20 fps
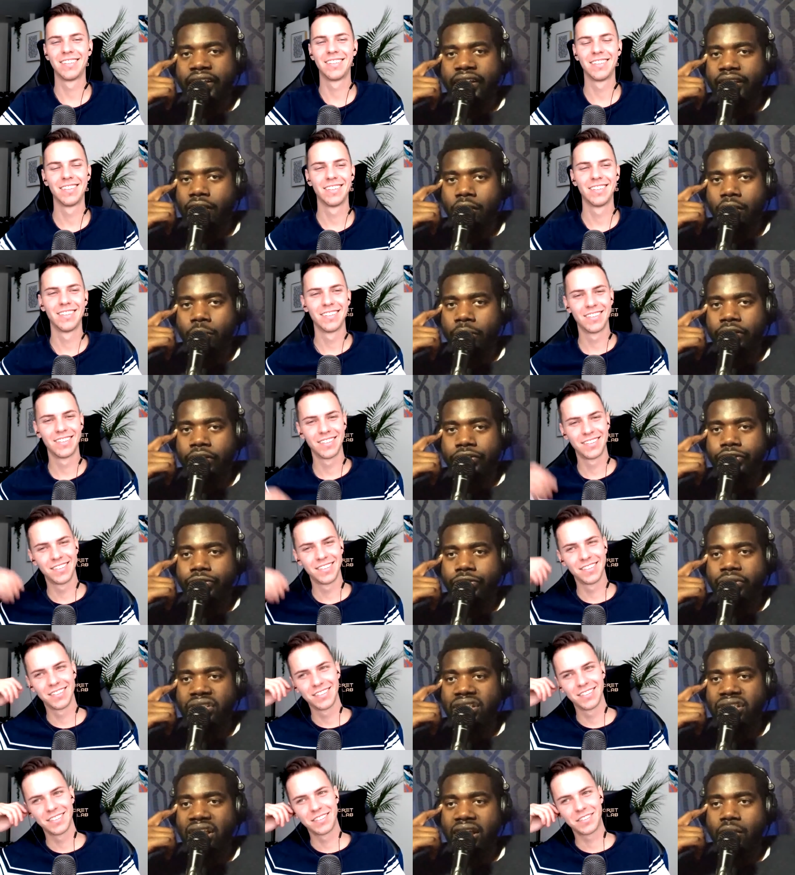Speaker 1: All they're gonna want to
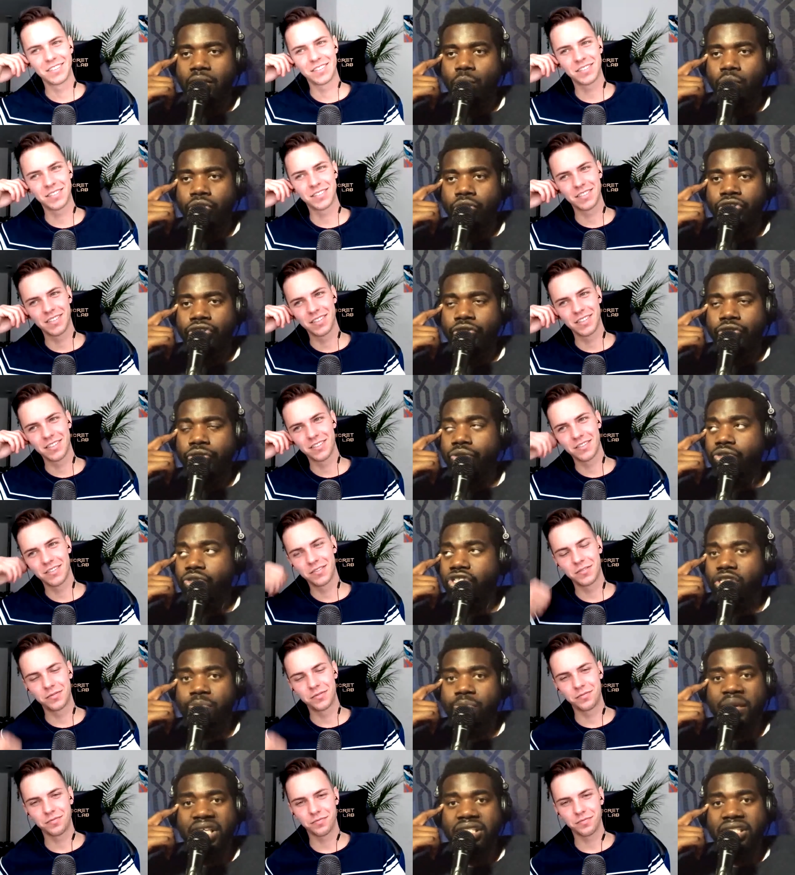do is like, well, you
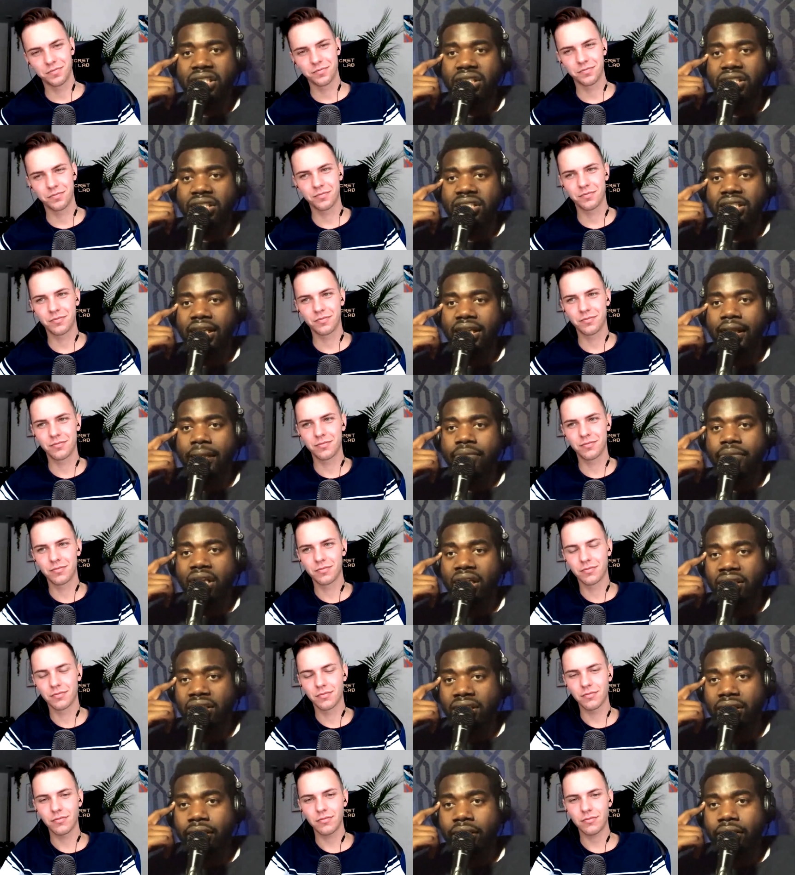just basically said I'm
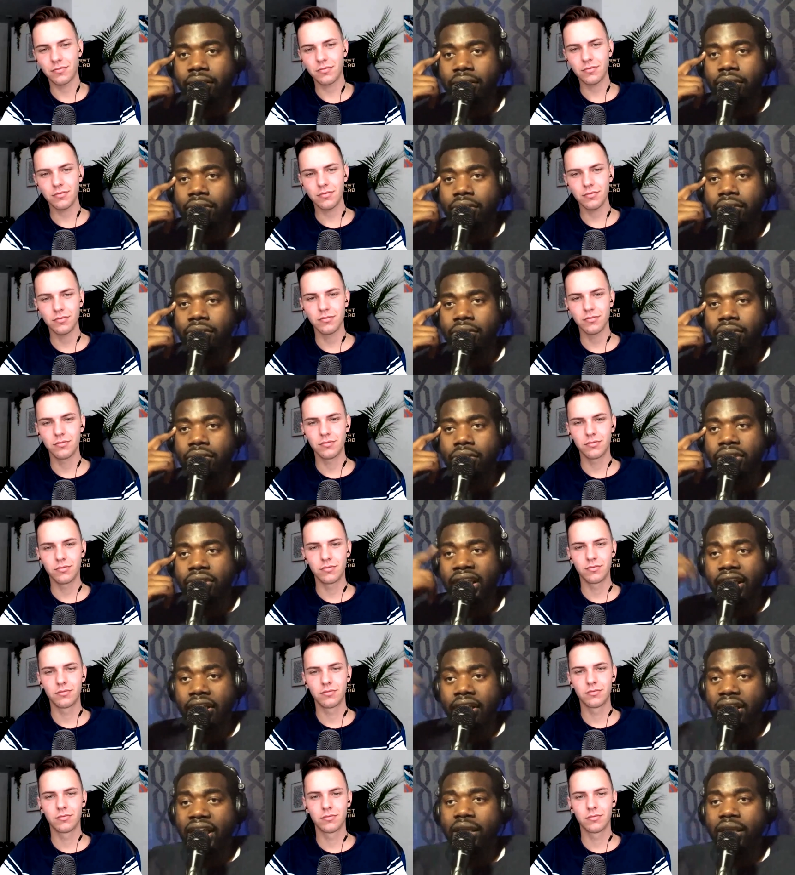nothing.
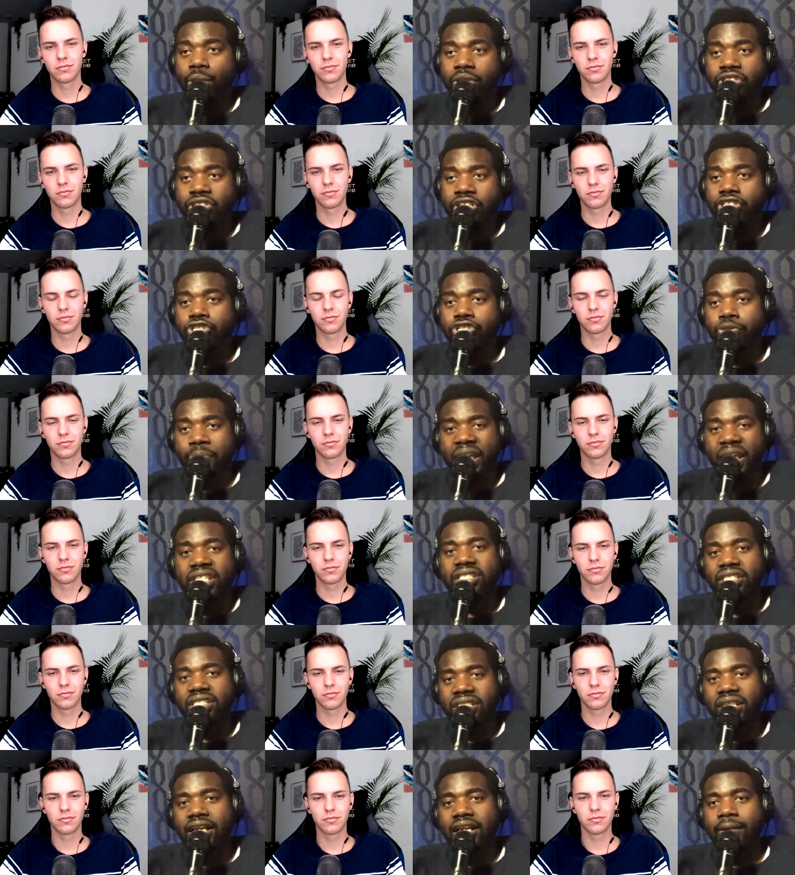Their language is you
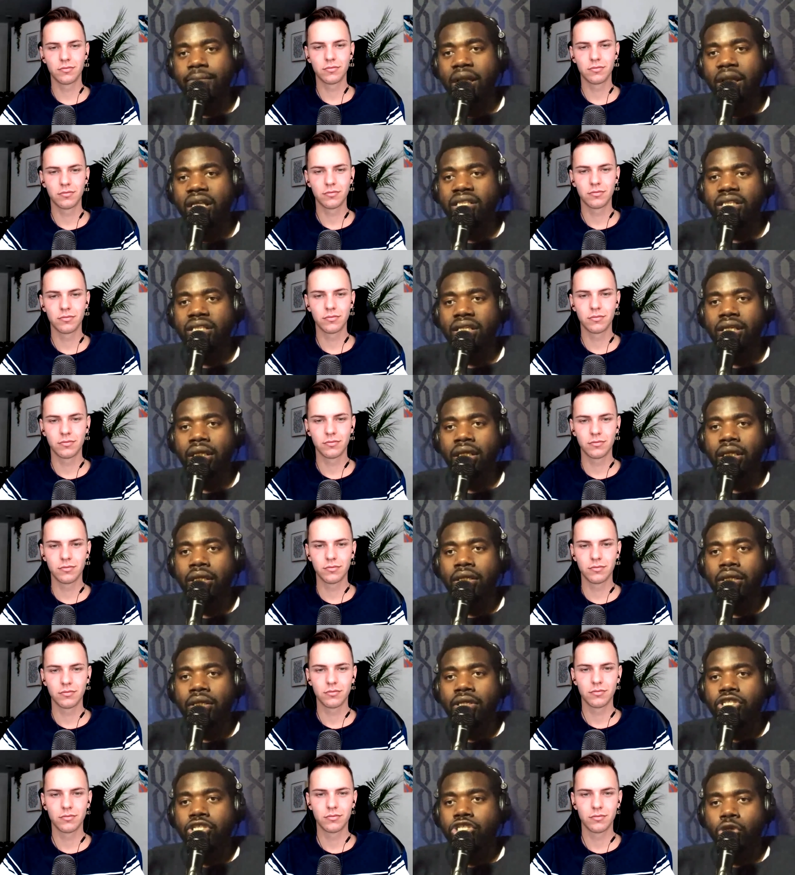basically said I'm nothing,
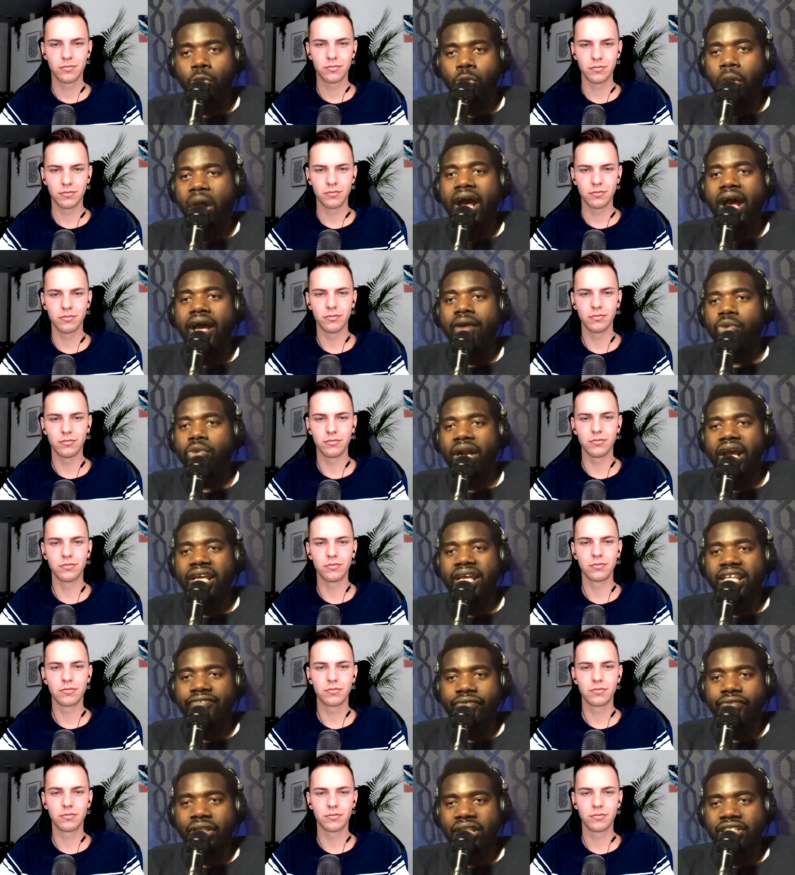so why would
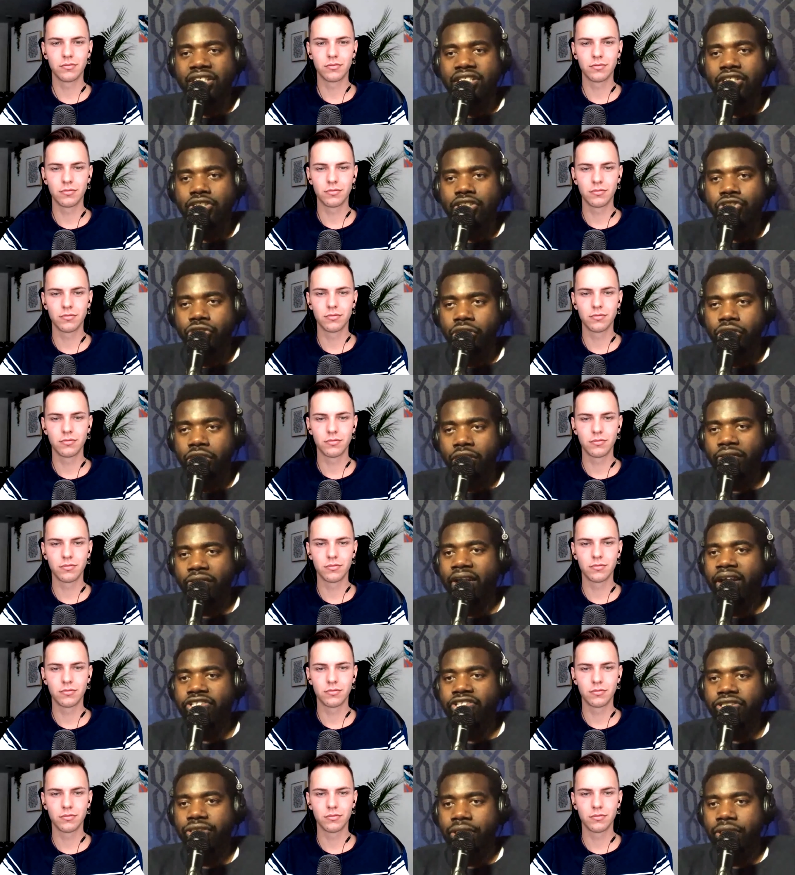mm-hmm. I even listen to your
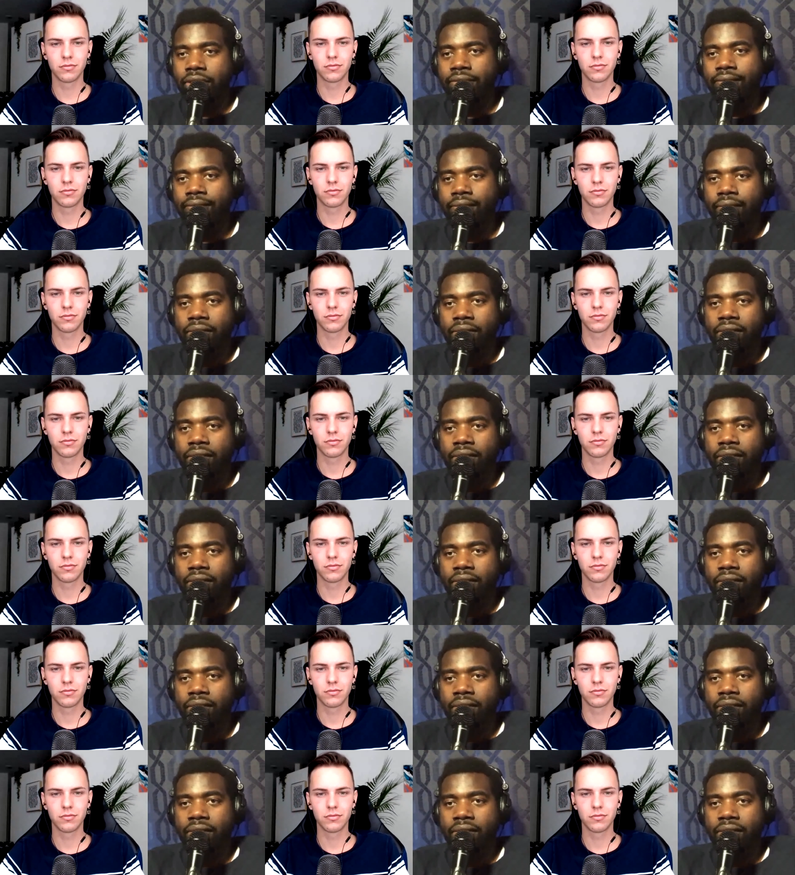correction?